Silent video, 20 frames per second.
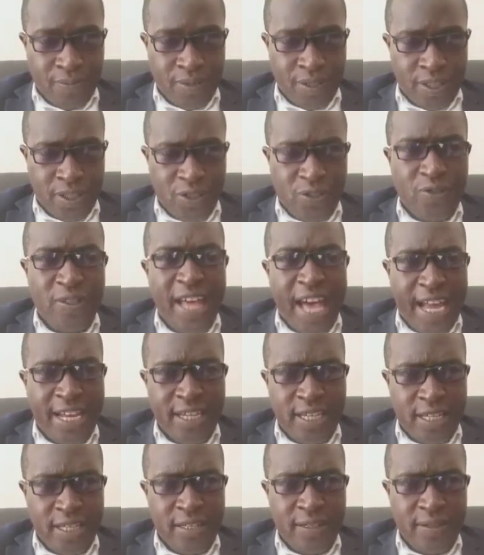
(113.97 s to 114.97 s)
so
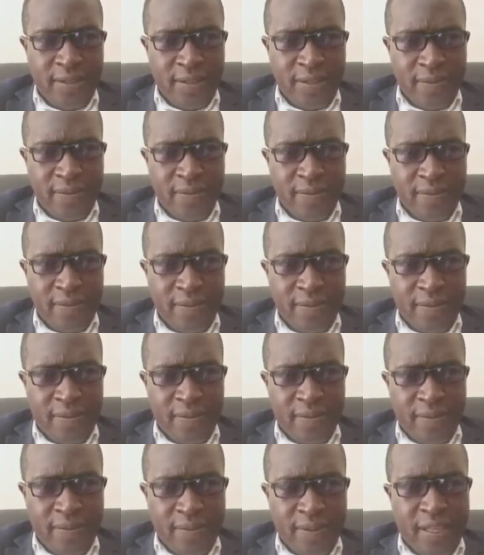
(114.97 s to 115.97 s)
that
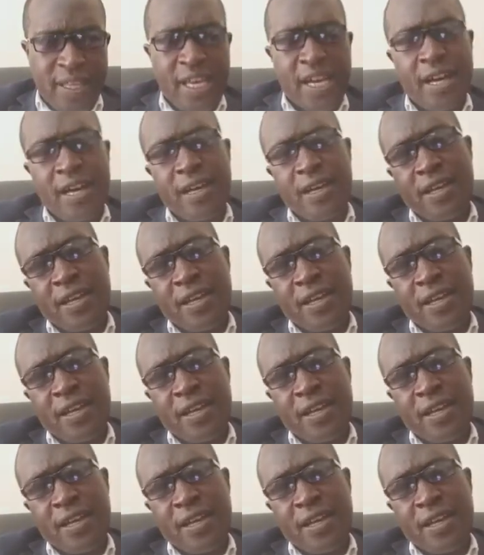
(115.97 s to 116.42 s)
they are